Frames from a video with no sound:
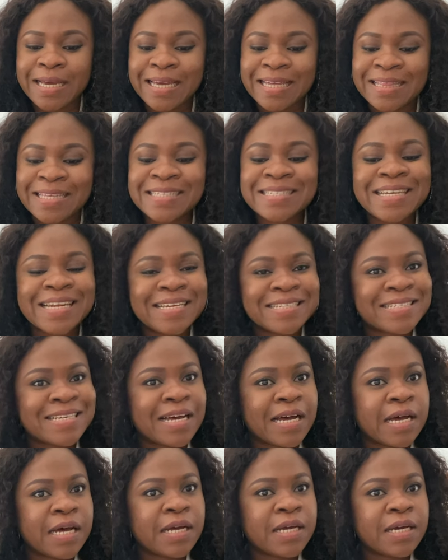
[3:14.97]
this
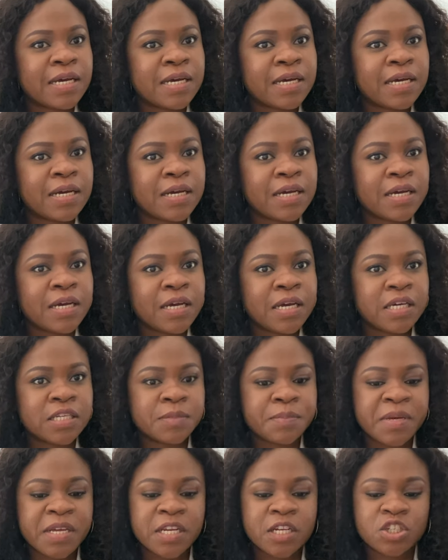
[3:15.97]
letter is
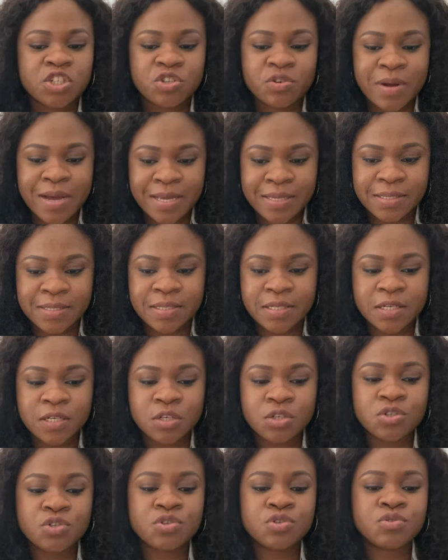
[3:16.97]
being addressed
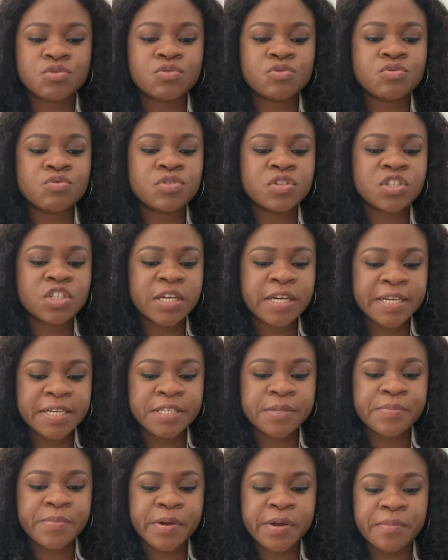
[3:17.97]
to the
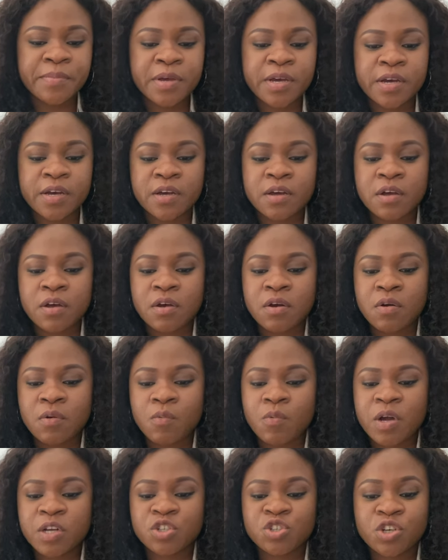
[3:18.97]
Chinese Premier
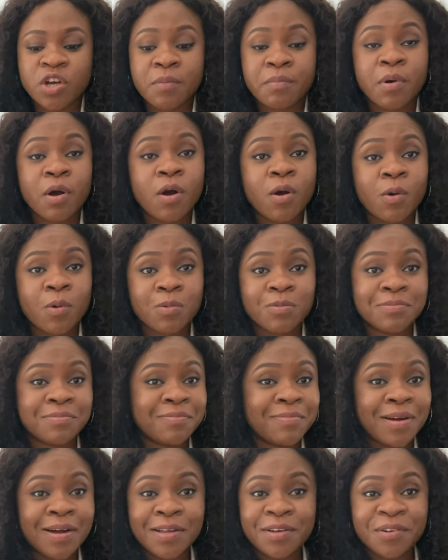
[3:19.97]
Wen Jiabao.
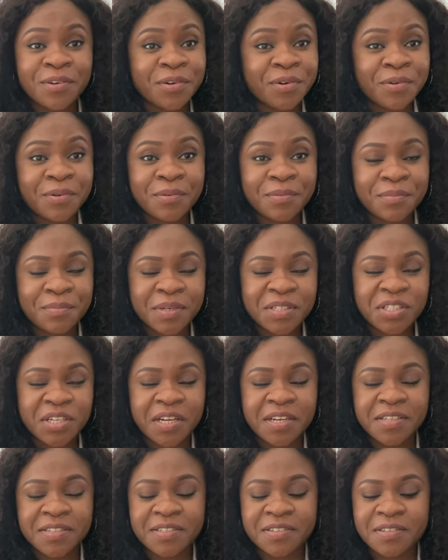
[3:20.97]
I don't know, my
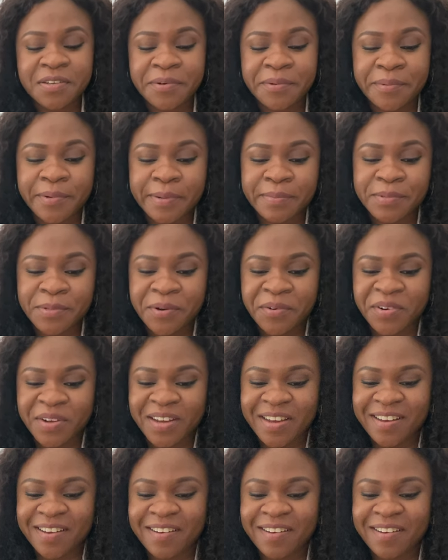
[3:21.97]
Chinese is terrible, I'm sorry.